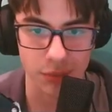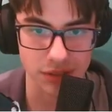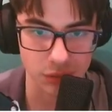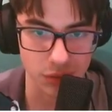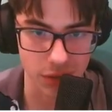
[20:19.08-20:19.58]

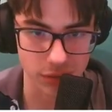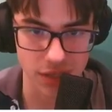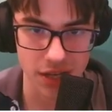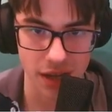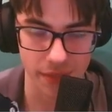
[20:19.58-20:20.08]
whistle goes,
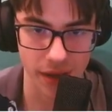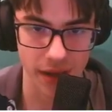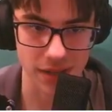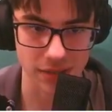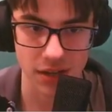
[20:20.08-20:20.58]
and that
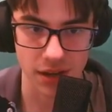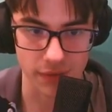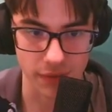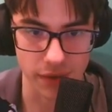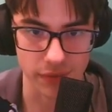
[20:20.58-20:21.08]
is a
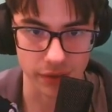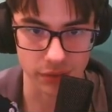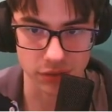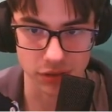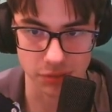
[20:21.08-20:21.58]
very, very
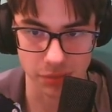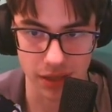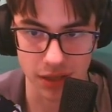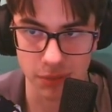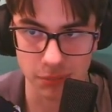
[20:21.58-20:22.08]
good
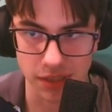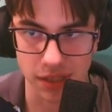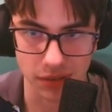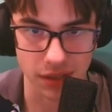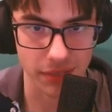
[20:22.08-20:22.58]
display,
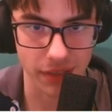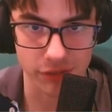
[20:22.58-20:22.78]
particularly in that